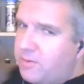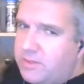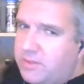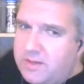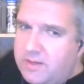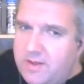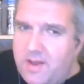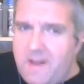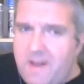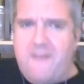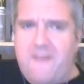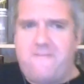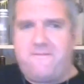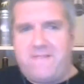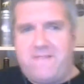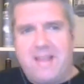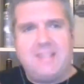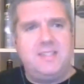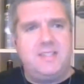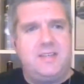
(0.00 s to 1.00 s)
most
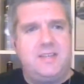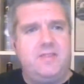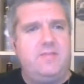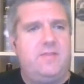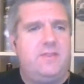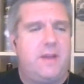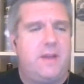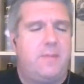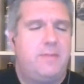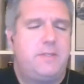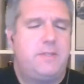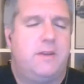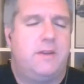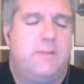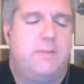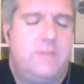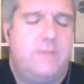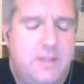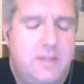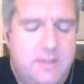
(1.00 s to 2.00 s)
offensive
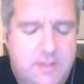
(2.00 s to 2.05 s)
episode of